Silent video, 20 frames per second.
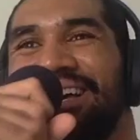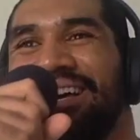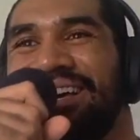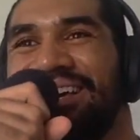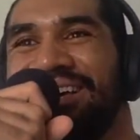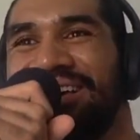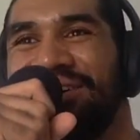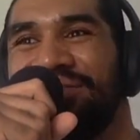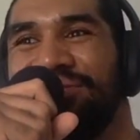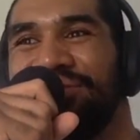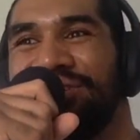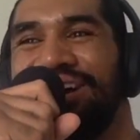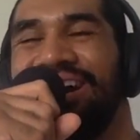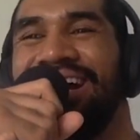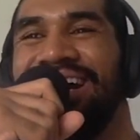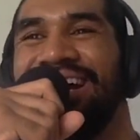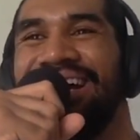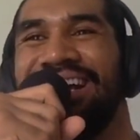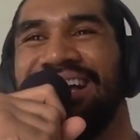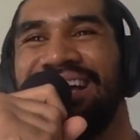Yeah, bro.
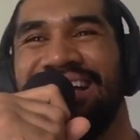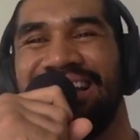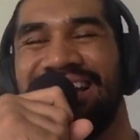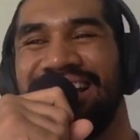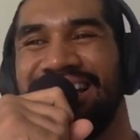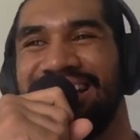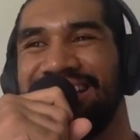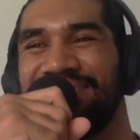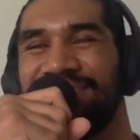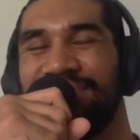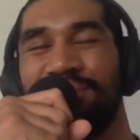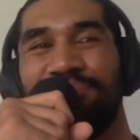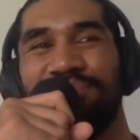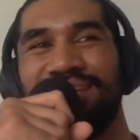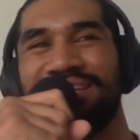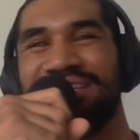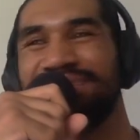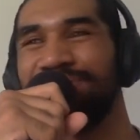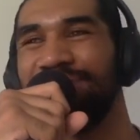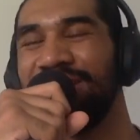That's my
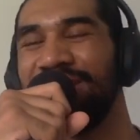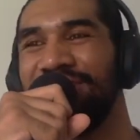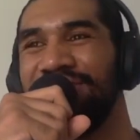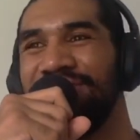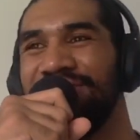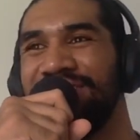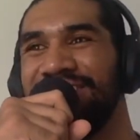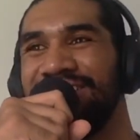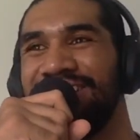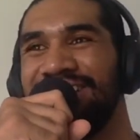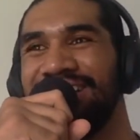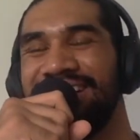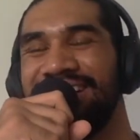best mate over here, eh?